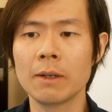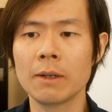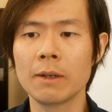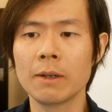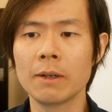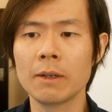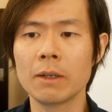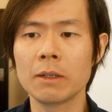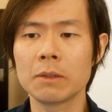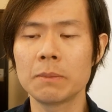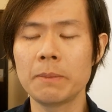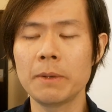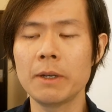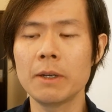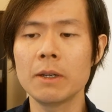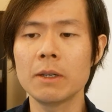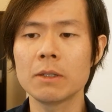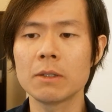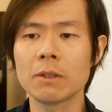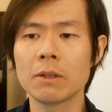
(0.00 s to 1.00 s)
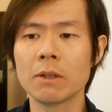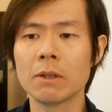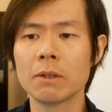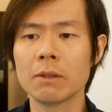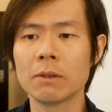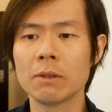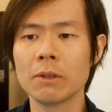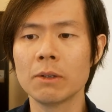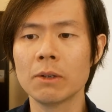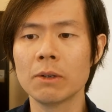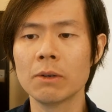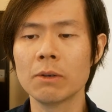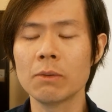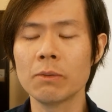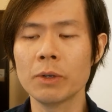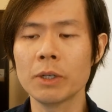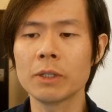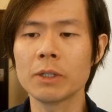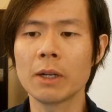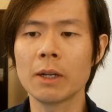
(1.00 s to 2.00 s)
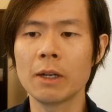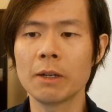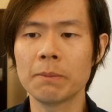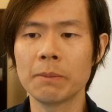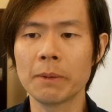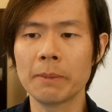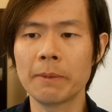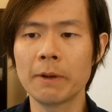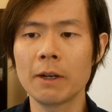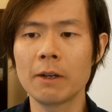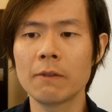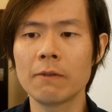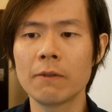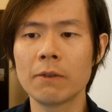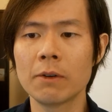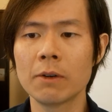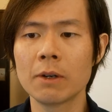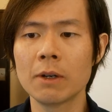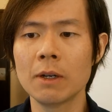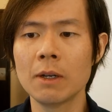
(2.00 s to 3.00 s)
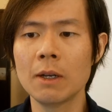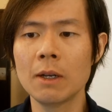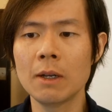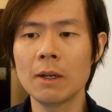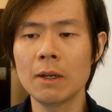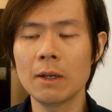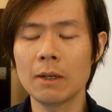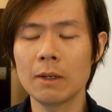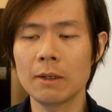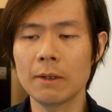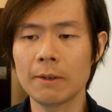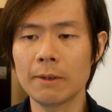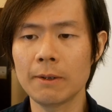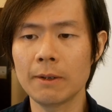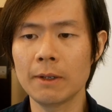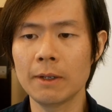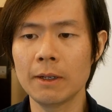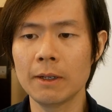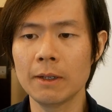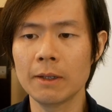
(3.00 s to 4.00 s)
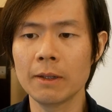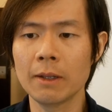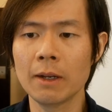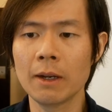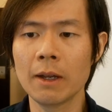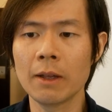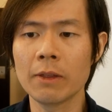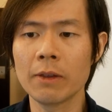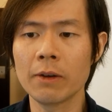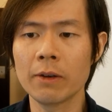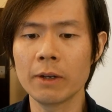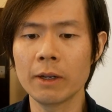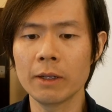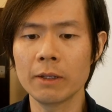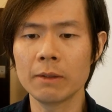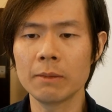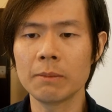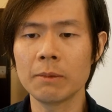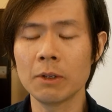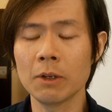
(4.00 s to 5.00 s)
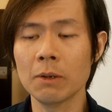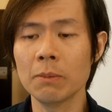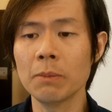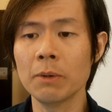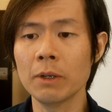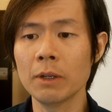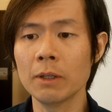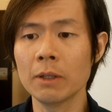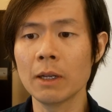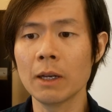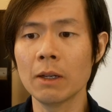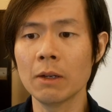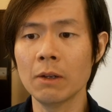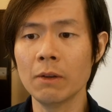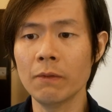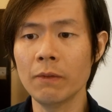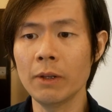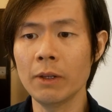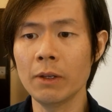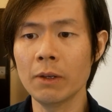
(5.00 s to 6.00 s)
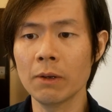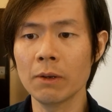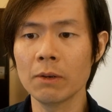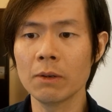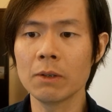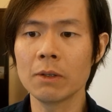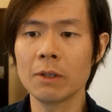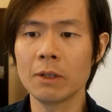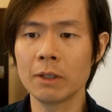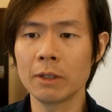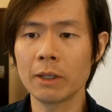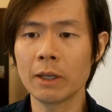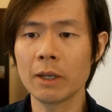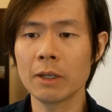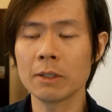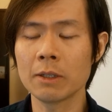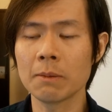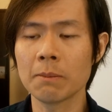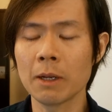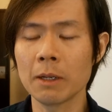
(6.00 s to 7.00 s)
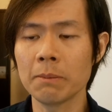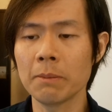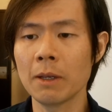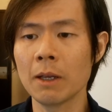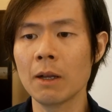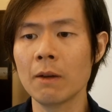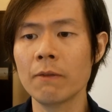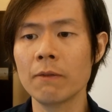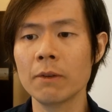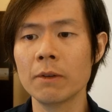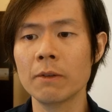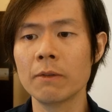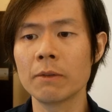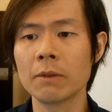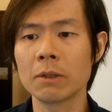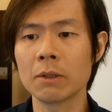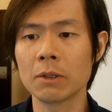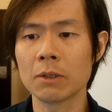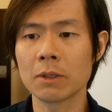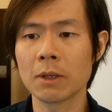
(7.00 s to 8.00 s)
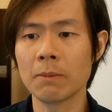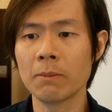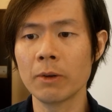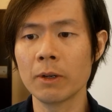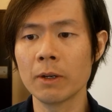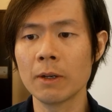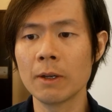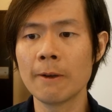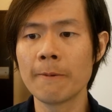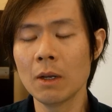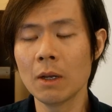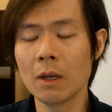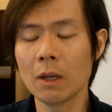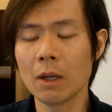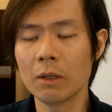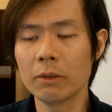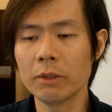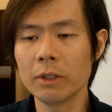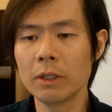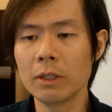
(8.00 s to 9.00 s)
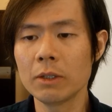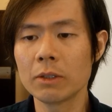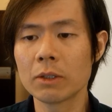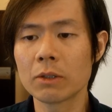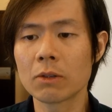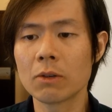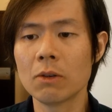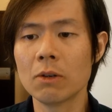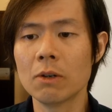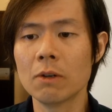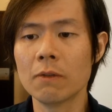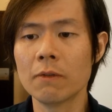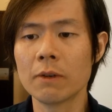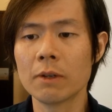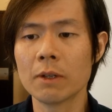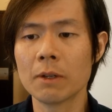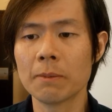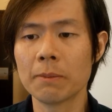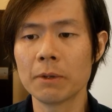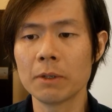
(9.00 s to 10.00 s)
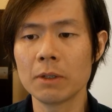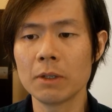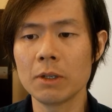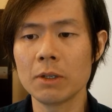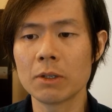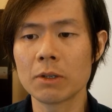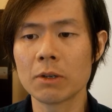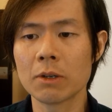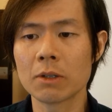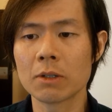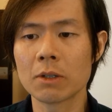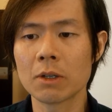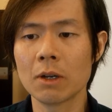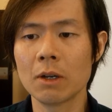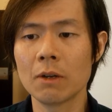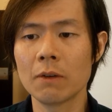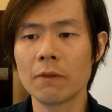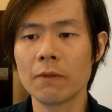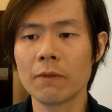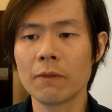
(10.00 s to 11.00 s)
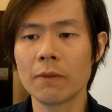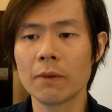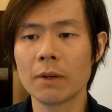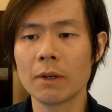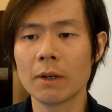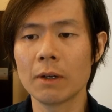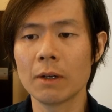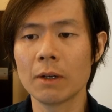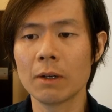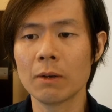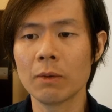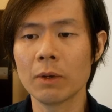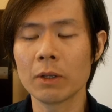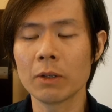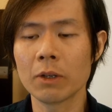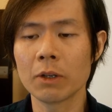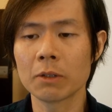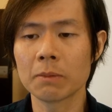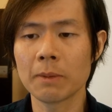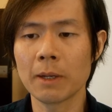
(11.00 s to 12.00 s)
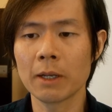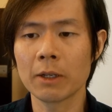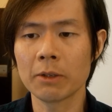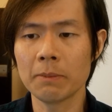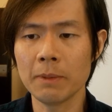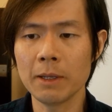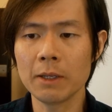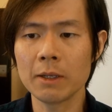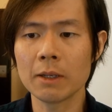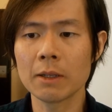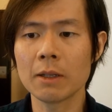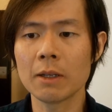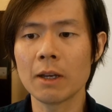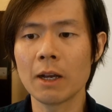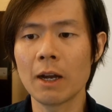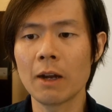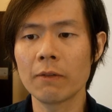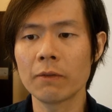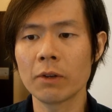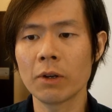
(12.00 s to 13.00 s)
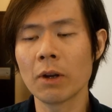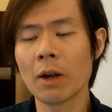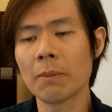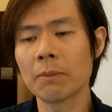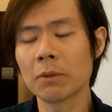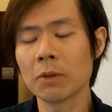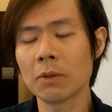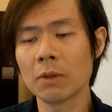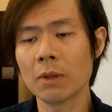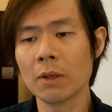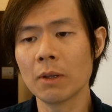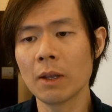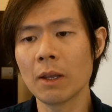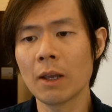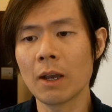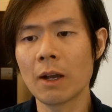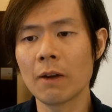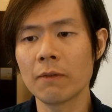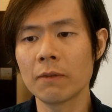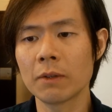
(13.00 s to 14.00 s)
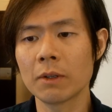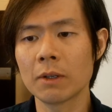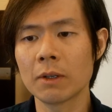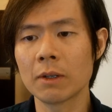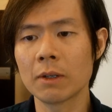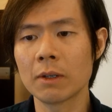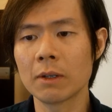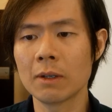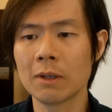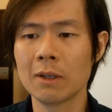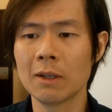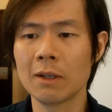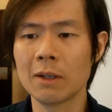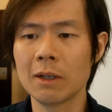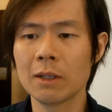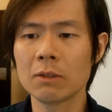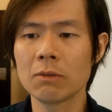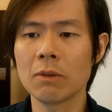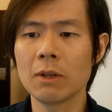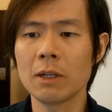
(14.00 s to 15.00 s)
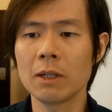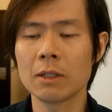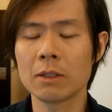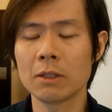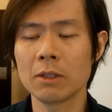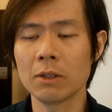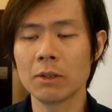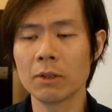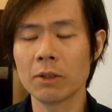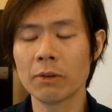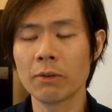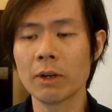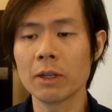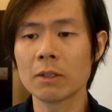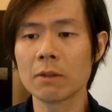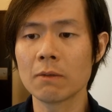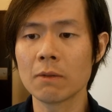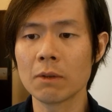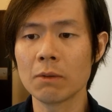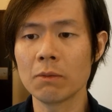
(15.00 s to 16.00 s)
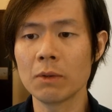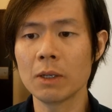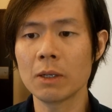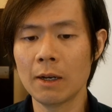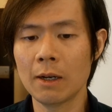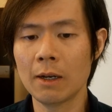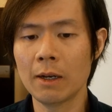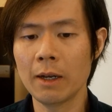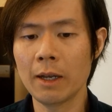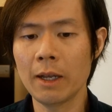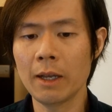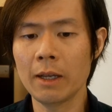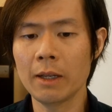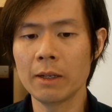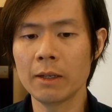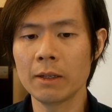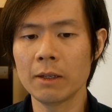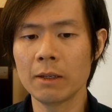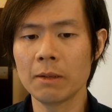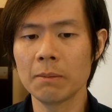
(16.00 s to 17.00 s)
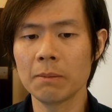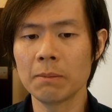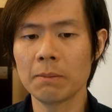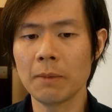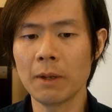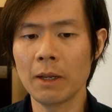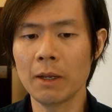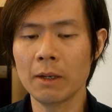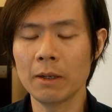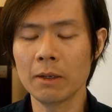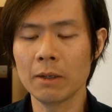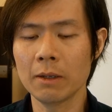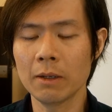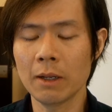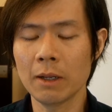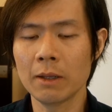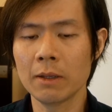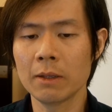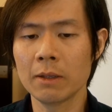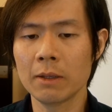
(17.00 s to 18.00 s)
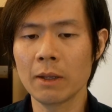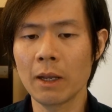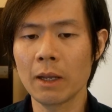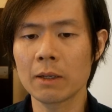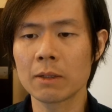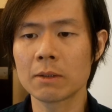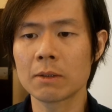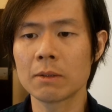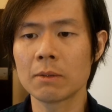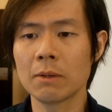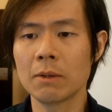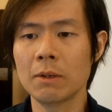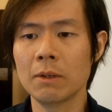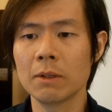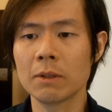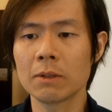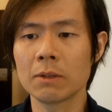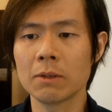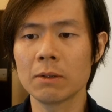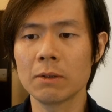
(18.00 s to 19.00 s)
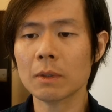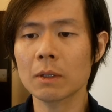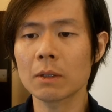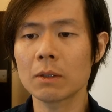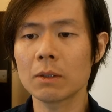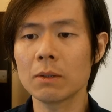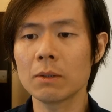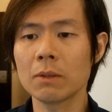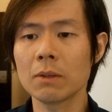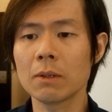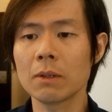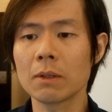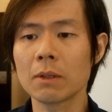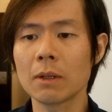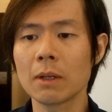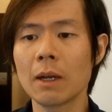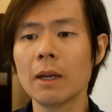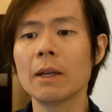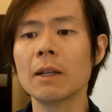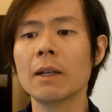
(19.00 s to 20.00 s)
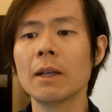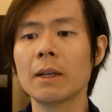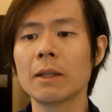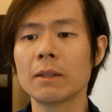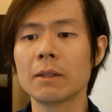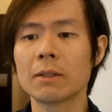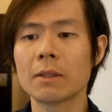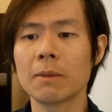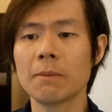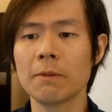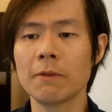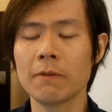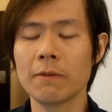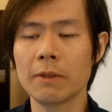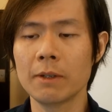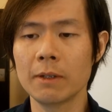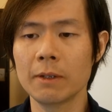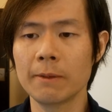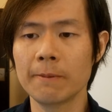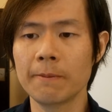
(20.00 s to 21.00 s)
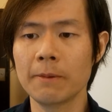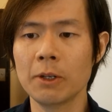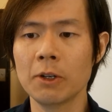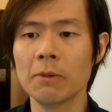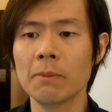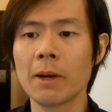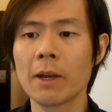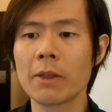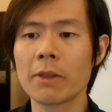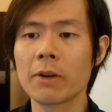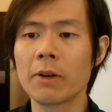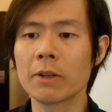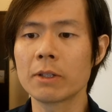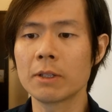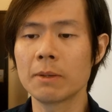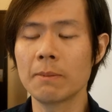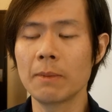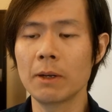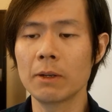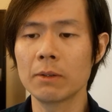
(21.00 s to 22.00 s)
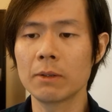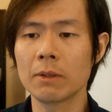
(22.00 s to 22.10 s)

experienced and wish I had prepared for, that I thought I'd put it down on video in case it might be helpful to someone. I'll really just go over the procedure itself, what to expect immediately after, up to the day after, as well as the rest of the week, and next also to highlight some of the my thoughts about